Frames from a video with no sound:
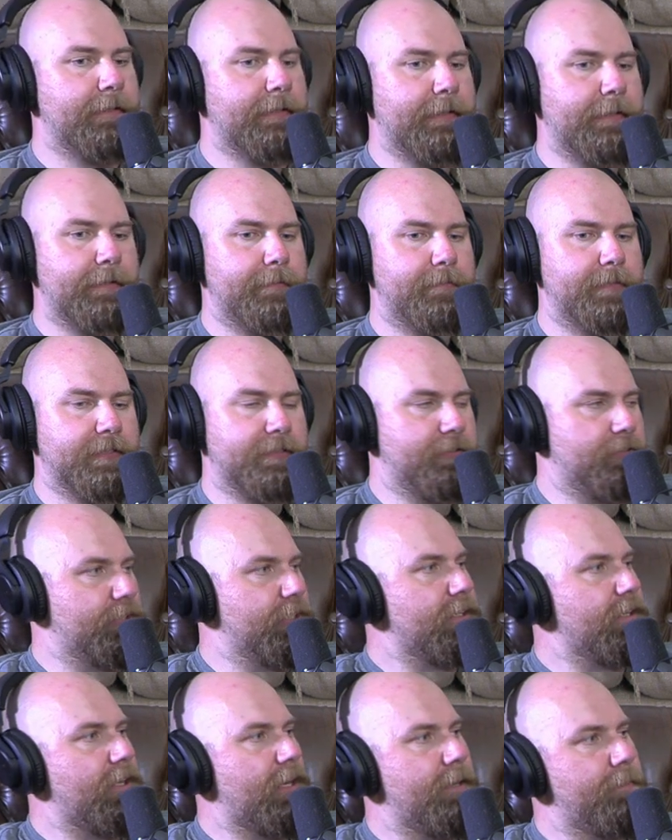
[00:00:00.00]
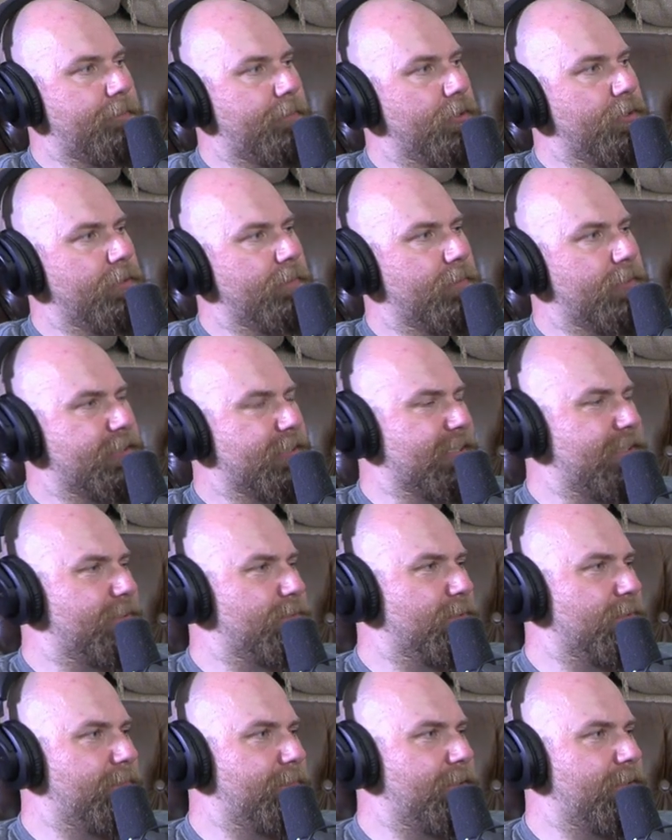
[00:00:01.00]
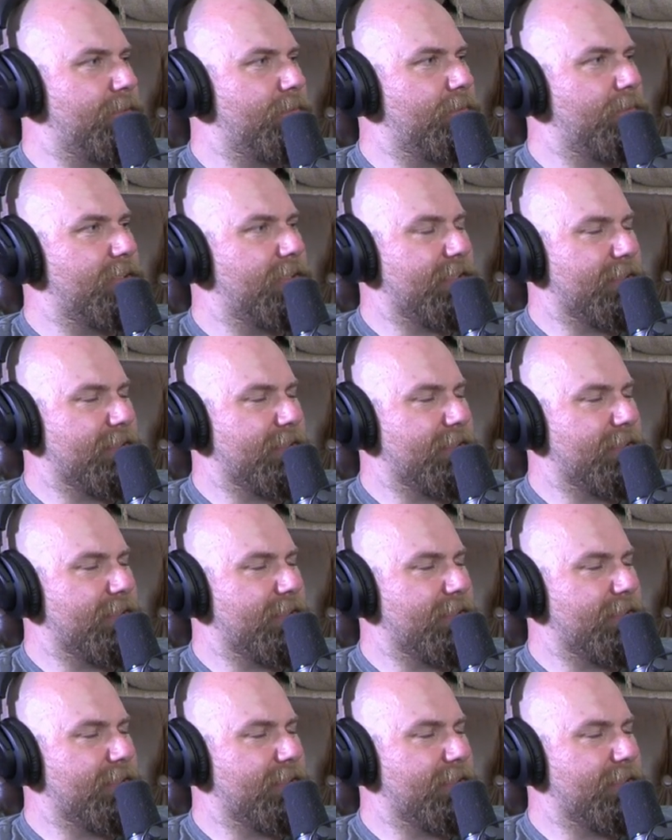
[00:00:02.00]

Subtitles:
like the sitcom boom, which I guess would have been